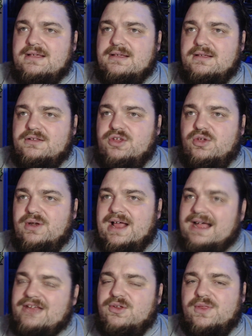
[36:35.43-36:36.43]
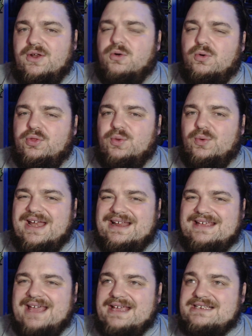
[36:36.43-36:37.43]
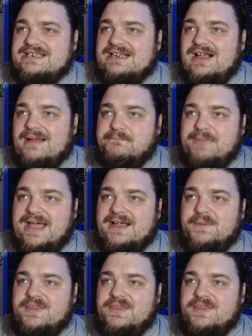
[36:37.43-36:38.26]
You could argue that Hawthorn had a case to come back,